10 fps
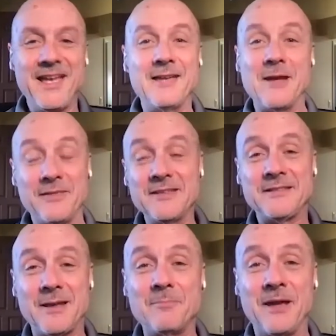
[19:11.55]
And now
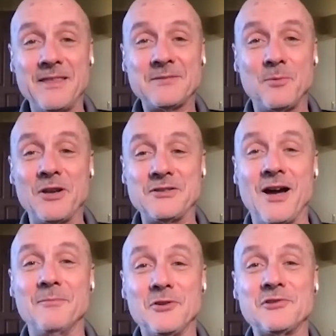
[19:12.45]
by this point,
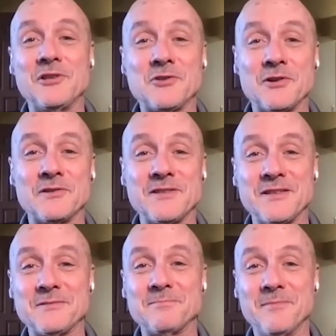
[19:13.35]
Tom usually turns
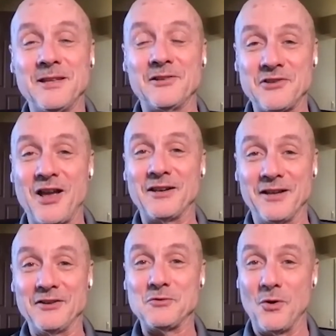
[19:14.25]
his little
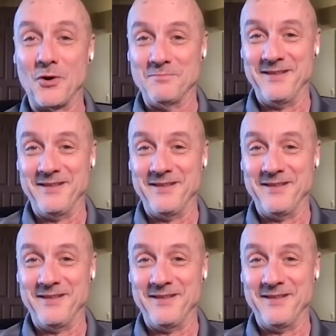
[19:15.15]
shotgun toward